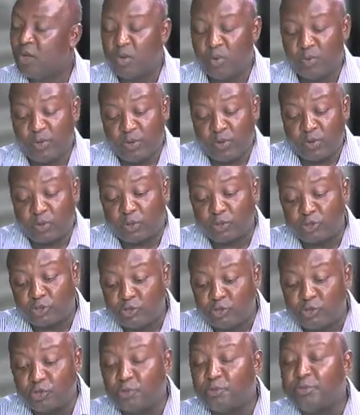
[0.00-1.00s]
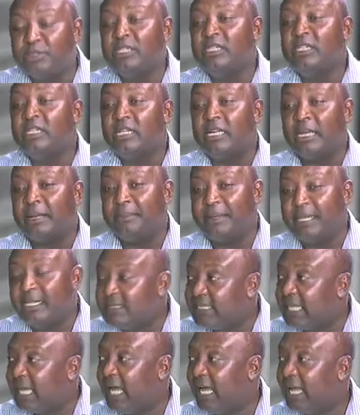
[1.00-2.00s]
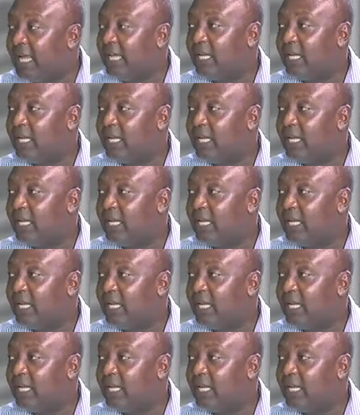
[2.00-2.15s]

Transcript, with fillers: When you continue to be a minister,